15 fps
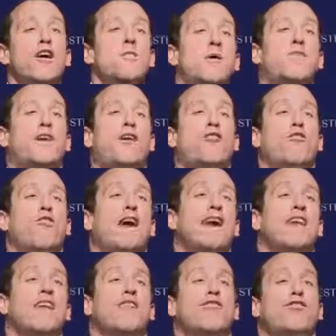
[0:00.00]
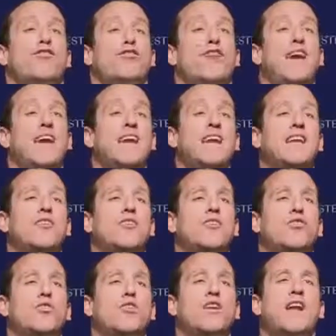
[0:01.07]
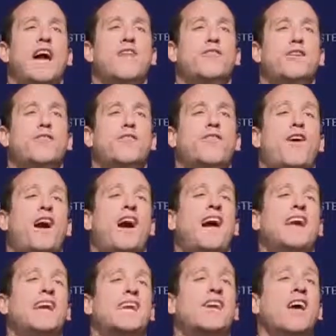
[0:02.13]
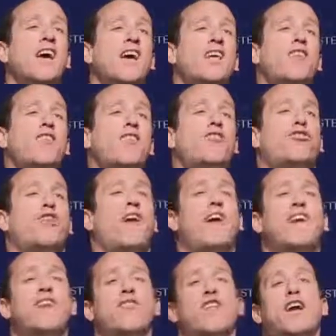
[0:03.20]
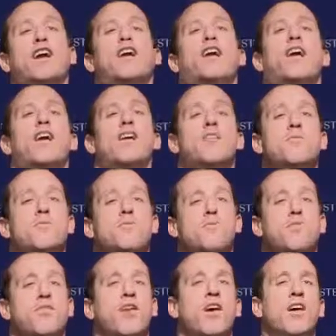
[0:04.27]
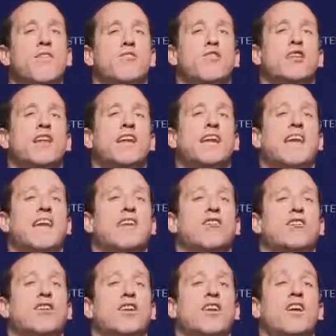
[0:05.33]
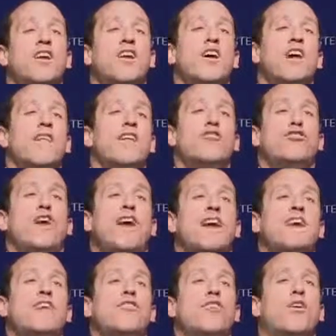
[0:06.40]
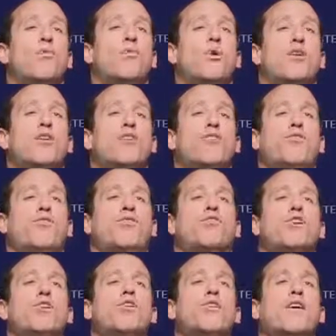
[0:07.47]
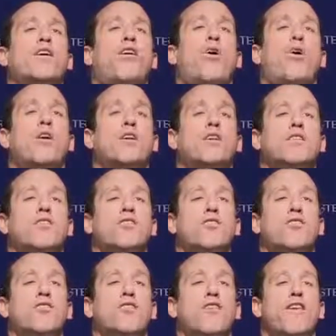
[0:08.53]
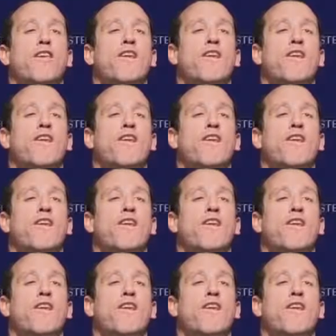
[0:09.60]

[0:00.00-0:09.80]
But the greatest change that you could ever find is the change that comes through litigation. The change that works through the courts.